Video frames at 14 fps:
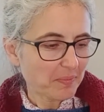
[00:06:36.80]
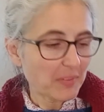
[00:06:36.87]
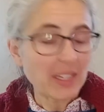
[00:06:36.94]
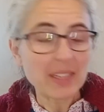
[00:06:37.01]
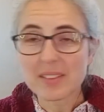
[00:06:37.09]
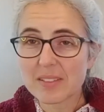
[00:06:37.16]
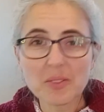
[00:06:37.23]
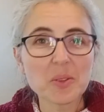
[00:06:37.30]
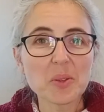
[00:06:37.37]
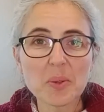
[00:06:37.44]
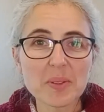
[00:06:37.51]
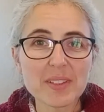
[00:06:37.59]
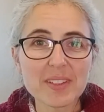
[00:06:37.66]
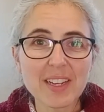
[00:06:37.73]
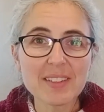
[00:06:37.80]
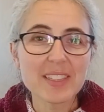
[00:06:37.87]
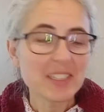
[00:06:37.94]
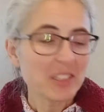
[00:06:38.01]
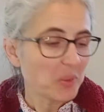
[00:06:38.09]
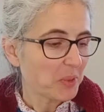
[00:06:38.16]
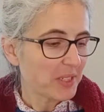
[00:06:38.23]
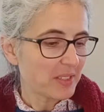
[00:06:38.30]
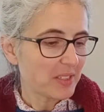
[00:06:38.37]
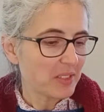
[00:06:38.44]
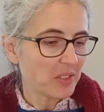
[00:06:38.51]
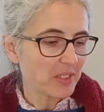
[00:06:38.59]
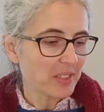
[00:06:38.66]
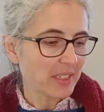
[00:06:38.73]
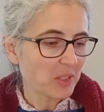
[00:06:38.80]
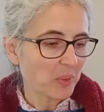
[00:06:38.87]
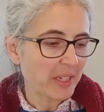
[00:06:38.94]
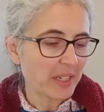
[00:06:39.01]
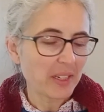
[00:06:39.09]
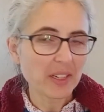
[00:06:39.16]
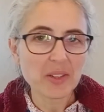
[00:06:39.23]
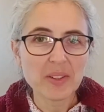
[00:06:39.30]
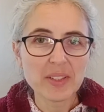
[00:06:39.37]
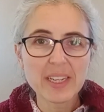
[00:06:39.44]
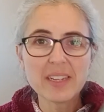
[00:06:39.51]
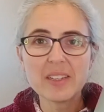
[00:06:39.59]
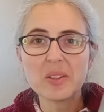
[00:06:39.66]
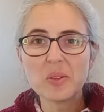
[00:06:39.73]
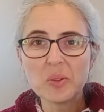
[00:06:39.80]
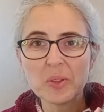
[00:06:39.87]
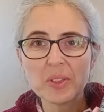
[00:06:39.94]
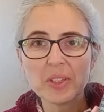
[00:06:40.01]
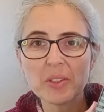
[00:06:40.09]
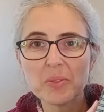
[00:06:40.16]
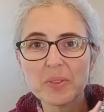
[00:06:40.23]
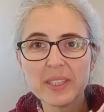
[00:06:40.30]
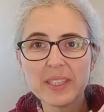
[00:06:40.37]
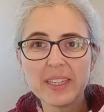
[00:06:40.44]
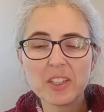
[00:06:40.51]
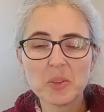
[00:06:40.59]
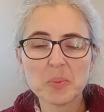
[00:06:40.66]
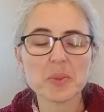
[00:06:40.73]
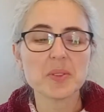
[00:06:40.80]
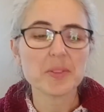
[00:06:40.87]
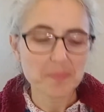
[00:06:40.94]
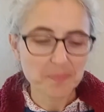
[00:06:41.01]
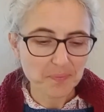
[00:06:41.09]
yes, or asking the priest is usually the way to go. Getting an ordo really helps.